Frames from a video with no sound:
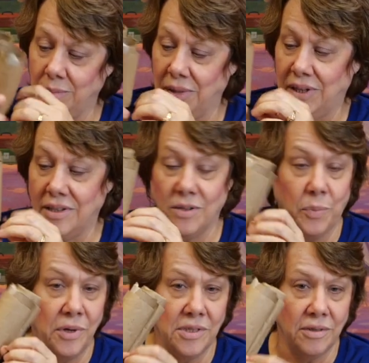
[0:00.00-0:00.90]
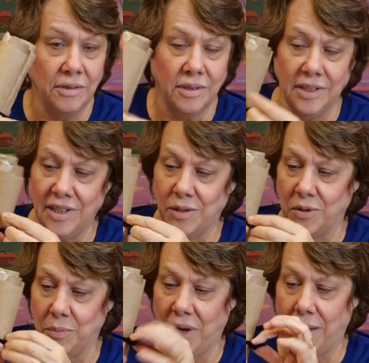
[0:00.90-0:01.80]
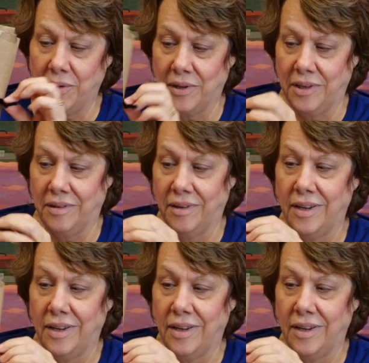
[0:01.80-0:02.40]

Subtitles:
because a preschooler can deal with a pipe cleaner.